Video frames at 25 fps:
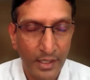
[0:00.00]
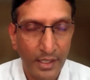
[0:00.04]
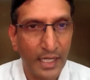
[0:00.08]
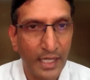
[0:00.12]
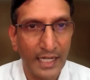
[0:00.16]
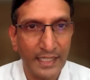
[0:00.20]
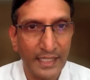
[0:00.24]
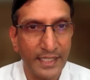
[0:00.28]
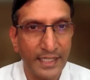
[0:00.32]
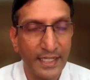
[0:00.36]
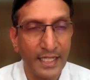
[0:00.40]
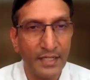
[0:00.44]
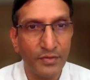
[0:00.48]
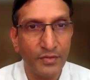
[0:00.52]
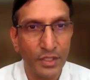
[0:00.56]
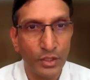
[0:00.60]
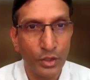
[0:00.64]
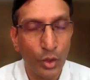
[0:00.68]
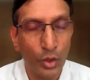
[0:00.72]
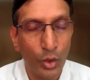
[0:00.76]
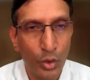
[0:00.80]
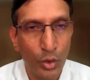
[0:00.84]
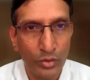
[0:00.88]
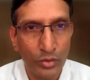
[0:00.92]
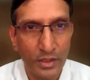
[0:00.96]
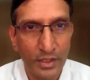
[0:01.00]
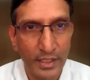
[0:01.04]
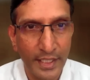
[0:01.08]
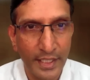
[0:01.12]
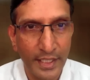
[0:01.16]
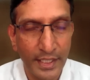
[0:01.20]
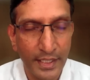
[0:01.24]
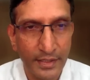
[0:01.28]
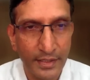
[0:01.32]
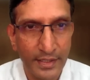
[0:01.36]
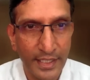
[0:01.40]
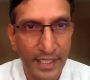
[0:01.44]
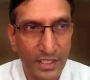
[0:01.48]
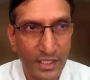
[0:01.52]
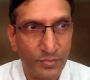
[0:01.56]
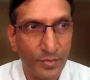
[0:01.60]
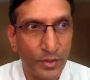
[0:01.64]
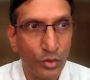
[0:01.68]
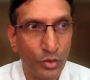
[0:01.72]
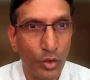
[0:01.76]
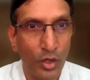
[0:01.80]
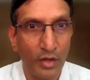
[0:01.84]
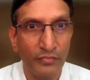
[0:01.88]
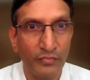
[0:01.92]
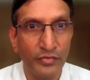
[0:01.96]
I think even though there has been
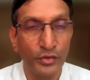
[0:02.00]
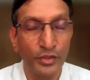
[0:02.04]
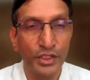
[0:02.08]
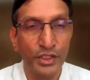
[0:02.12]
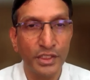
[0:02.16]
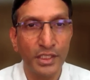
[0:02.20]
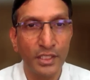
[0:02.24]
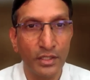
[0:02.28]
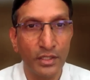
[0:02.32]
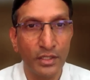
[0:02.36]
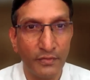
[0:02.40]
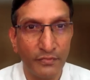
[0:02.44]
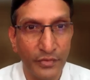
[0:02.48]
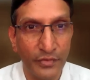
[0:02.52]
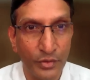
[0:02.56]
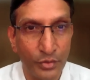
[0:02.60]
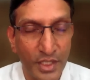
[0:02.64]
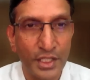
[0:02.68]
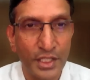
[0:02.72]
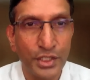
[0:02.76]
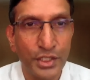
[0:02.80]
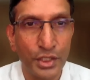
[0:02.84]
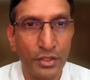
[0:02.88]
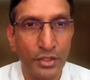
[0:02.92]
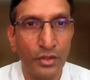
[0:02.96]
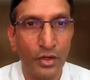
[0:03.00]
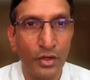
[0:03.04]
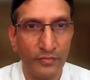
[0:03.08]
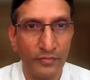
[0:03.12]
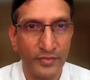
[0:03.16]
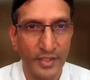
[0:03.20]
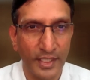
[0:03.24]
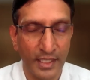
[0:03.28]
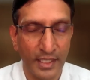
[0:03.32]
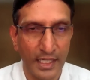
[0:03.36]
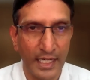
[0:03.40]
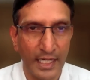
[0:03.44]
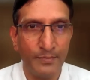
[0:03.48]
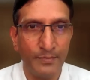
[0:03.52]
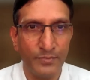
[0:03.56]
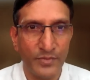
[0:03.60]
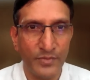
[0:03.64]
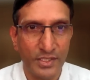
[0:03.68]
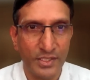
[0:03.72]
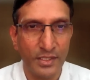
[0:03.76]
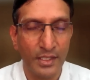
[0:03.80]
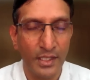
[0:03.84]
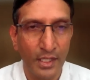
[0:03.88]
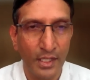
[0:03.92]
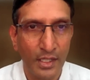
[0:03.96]
no official refutation of the
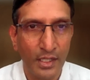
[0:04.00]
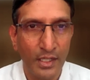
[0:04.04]
claims